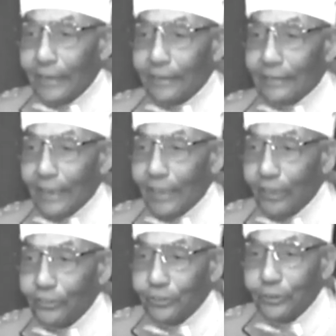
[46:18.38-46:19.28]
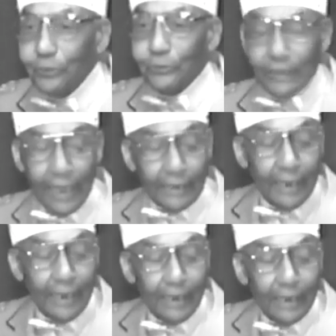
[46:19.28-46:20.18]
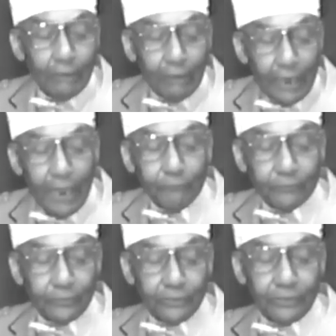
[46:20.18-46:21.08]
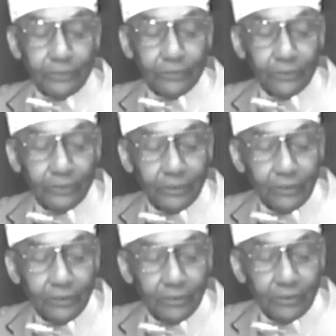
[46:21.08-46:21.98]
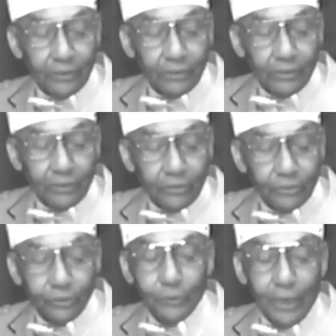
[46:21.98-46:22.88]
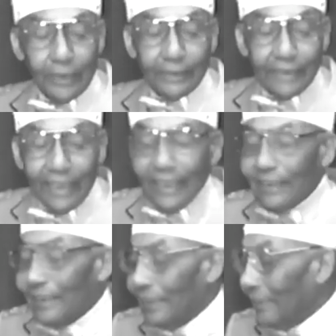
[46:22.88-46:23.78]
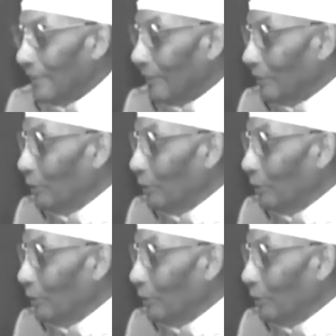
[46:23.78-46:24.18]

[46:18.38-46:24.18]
tells you that after you are dead, you